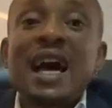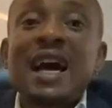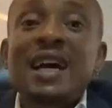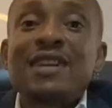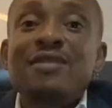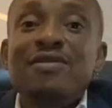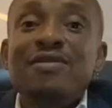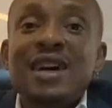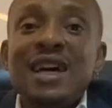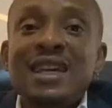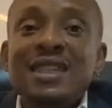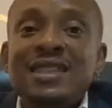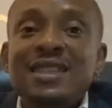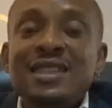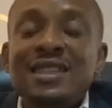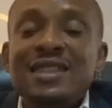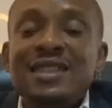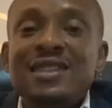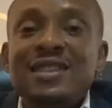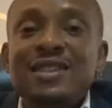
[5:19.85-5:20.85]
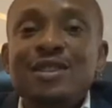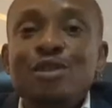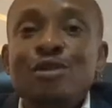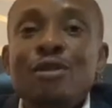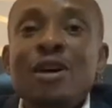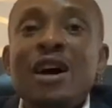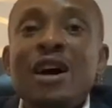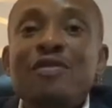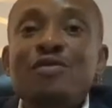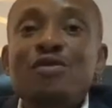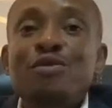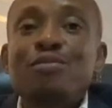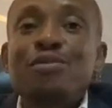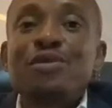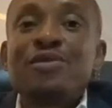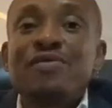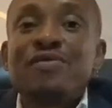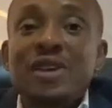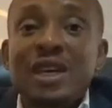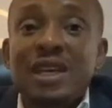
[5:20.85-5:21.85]
advice is you have to
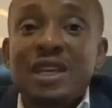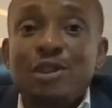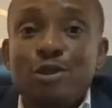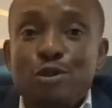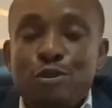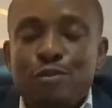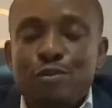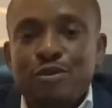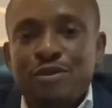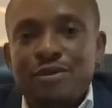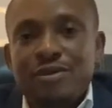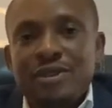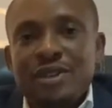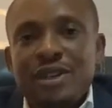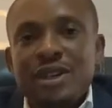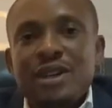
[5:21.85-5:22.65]
be very open,